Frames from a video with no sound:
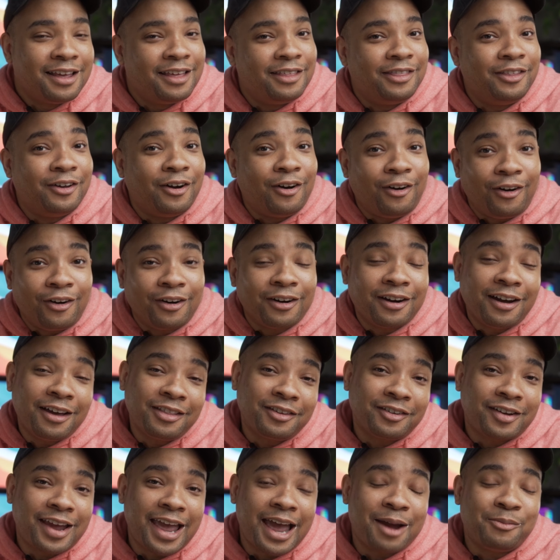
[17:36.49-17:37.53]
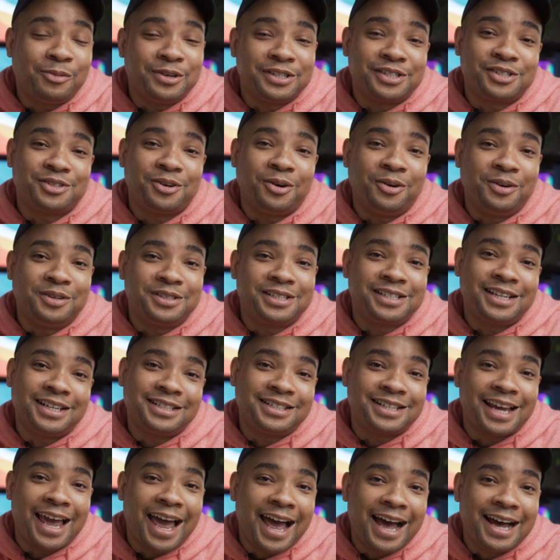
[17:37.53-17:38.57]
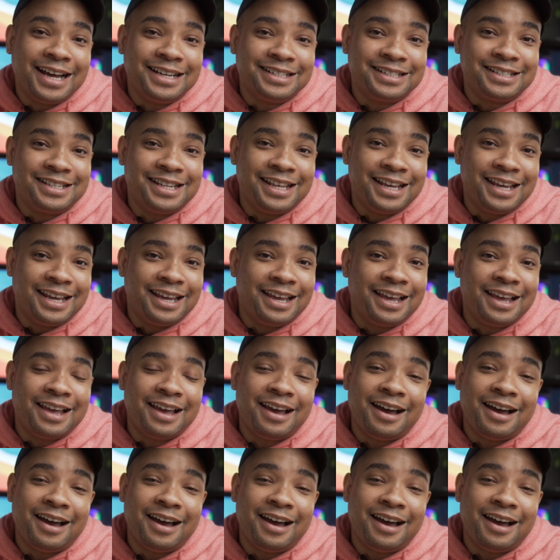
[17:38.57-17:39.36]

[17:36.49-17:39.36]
there are other cameras. So such as the,